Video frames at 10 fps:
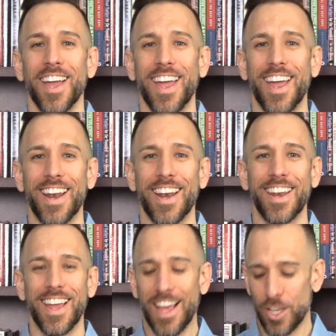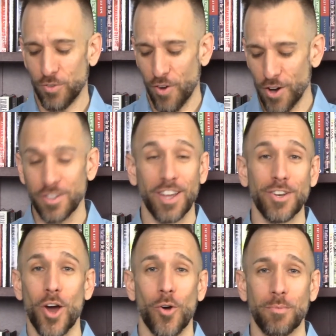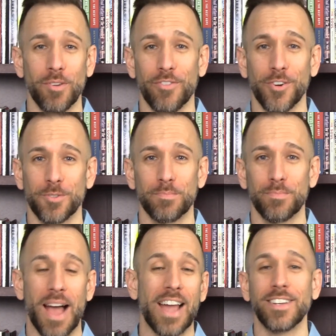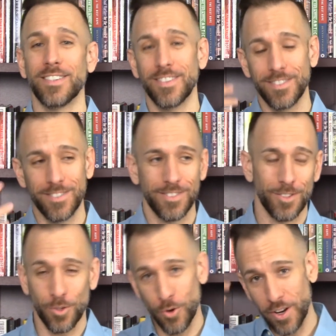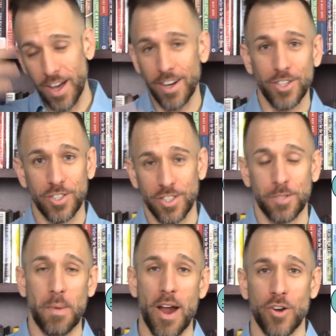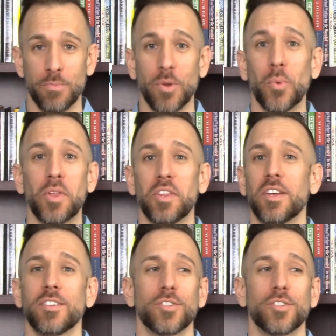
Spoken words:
And as far as I know, I'm the first, the Lord kind of just inspired me with it.